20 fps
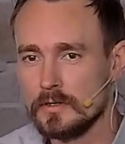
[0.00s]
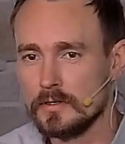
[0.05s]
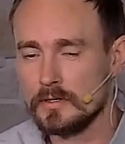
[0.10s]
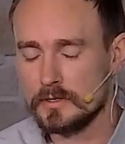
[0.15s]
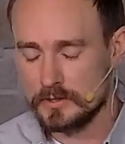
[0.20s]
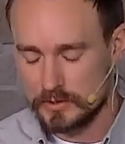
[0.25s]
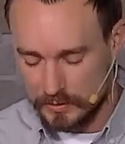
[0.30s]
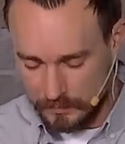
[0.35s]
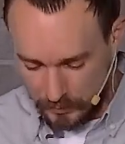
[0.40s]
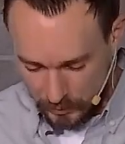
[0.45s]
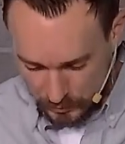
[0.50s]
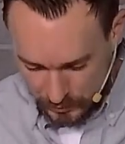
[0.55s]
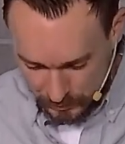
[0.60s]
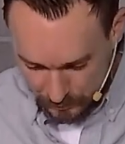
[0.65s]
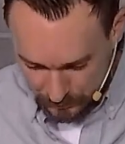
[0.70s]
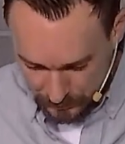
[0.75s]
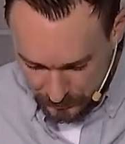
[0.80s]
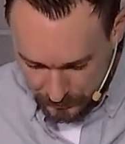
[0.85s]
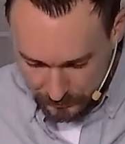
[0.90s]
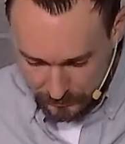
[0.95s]
is the
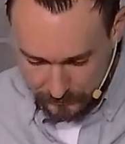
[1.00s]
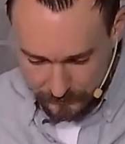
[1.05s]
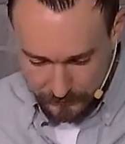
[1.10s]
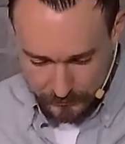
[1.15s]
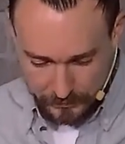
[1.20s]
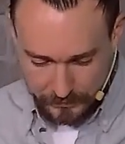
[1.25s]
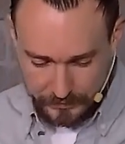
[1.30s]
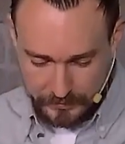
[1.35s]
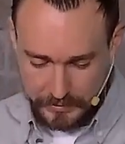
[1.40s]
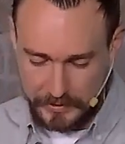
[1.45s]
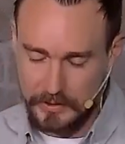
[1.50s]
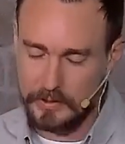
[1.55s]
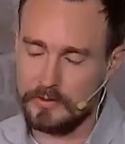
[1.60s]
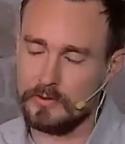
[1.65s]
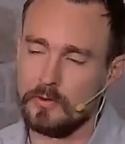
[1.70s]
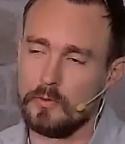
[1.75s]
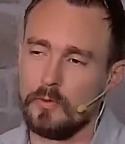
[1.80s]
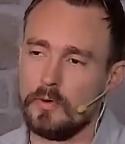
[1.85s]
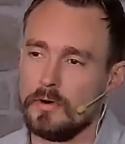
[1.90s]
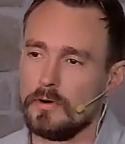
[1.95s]
most beautiful thing in
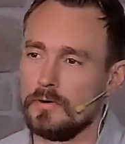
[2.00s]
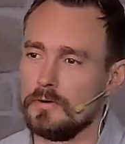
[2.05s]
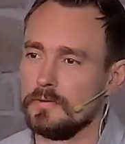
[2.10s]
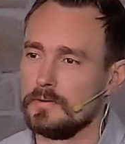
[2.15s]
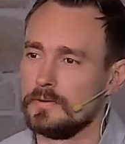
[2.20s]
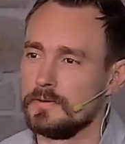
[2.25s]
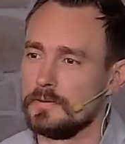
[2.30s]
the world.